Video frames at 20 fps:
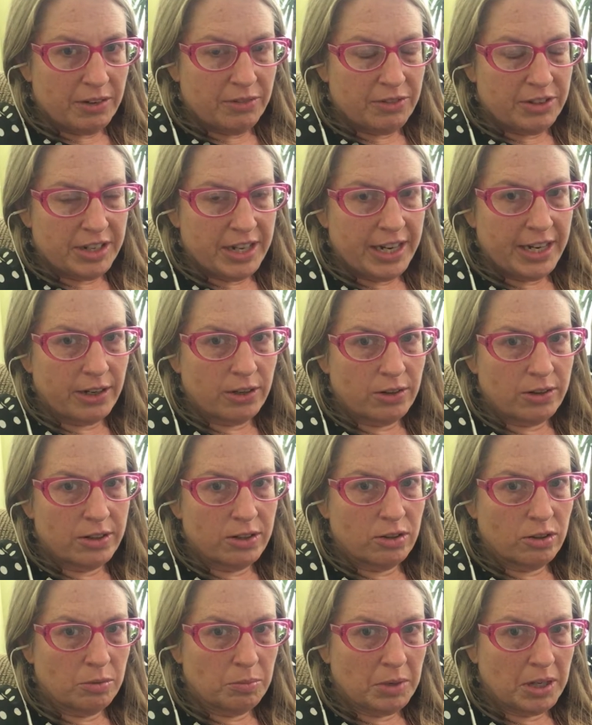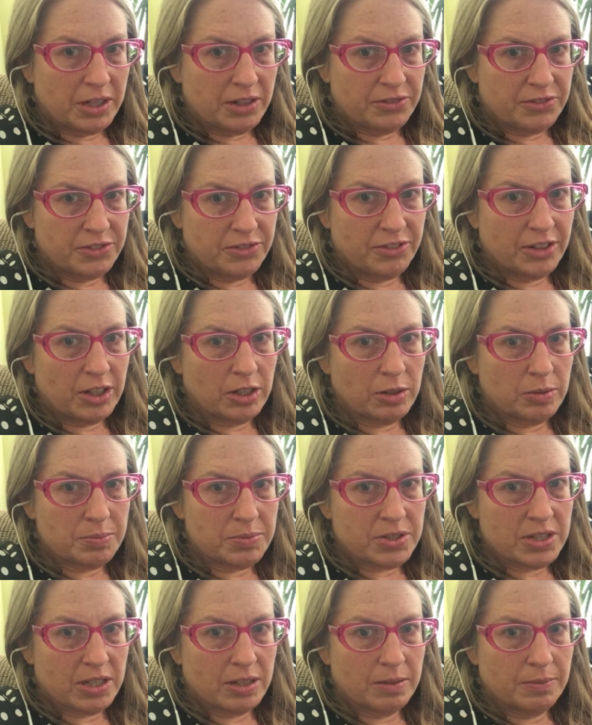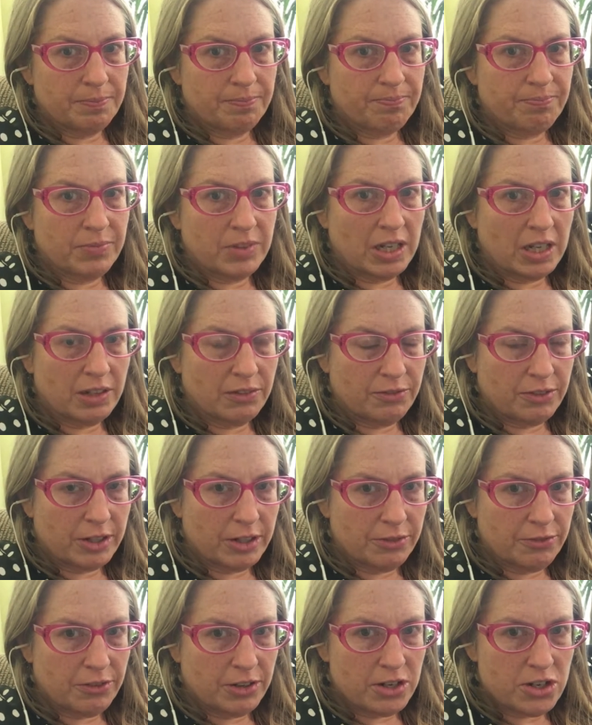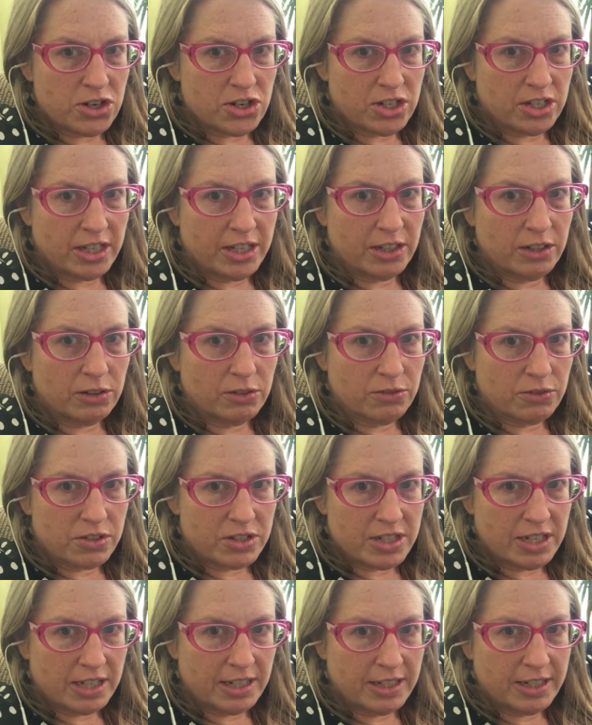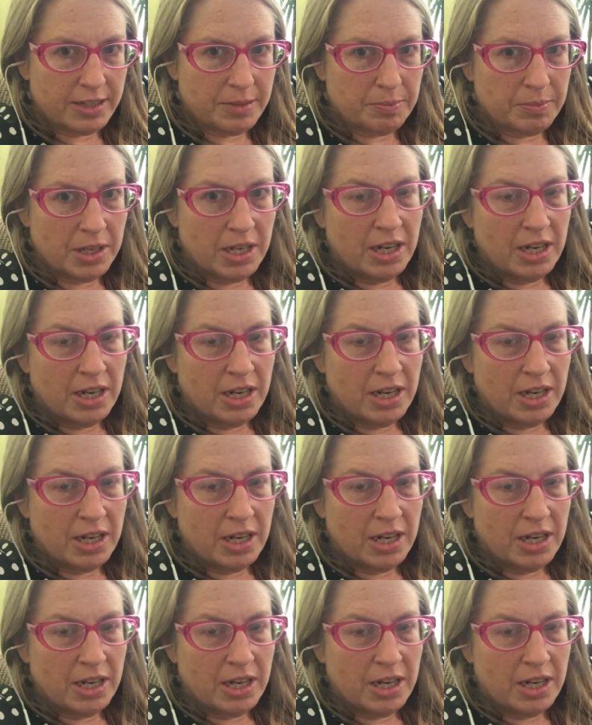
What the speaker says: have inherited or might have developed not very functionally over time.